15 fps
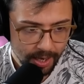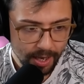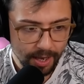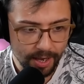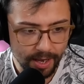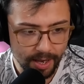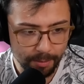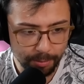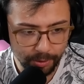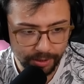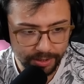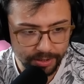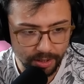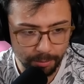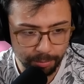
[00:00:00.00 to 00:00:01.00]
But
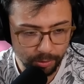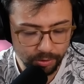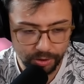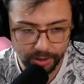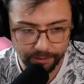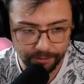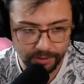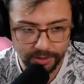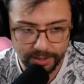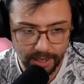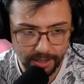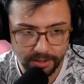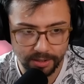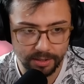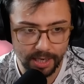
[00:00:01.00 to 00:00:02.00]
there's a bunch of different
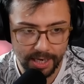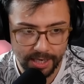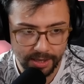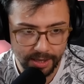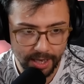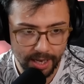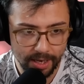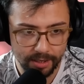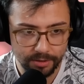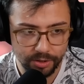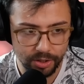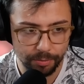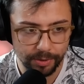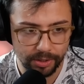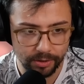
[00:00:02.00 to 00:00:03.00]
settings in there.
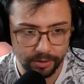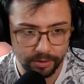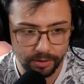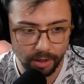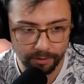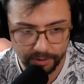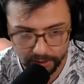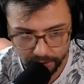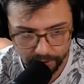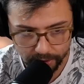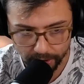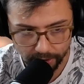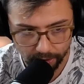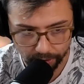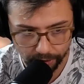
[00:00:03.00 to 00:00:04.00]
So we can obviously
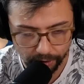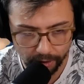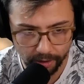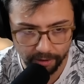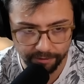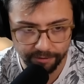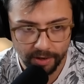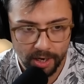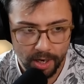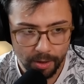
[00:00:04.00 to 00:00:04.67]
turn it on and off.